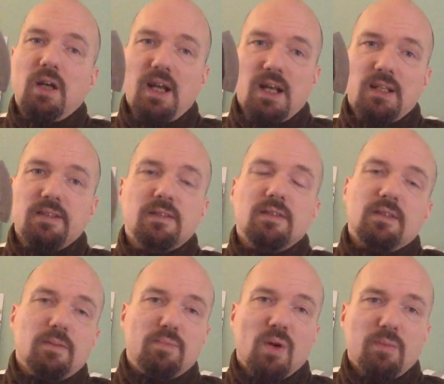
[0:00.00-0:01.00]
as
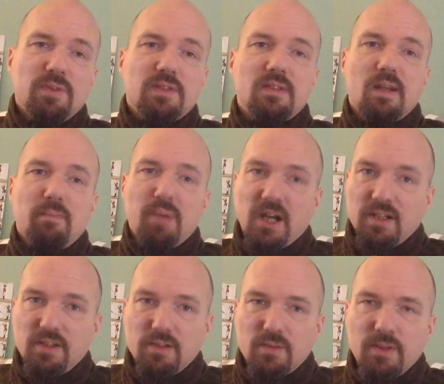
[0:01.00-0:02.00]
promised, some
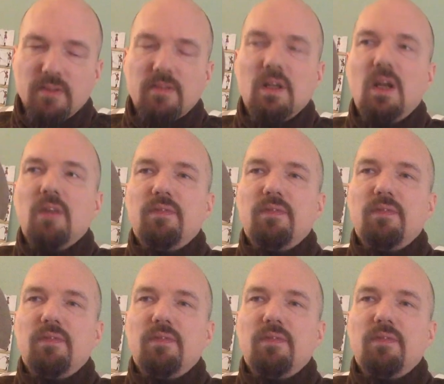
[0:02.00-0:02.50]
partner drills.